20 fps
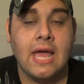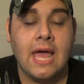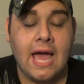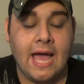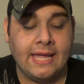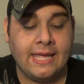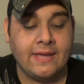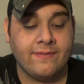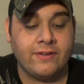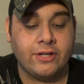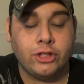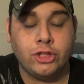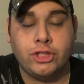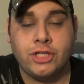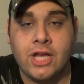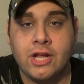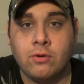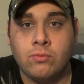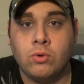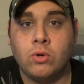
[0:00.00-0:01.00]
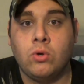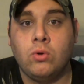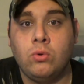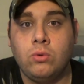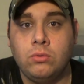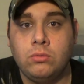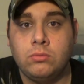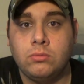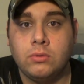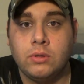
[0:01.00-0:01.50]
I give a general
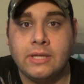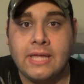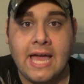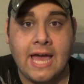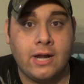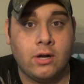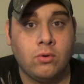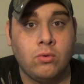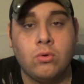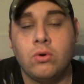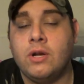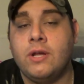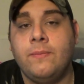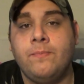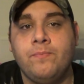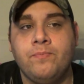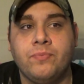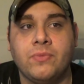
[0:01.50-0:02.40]
category.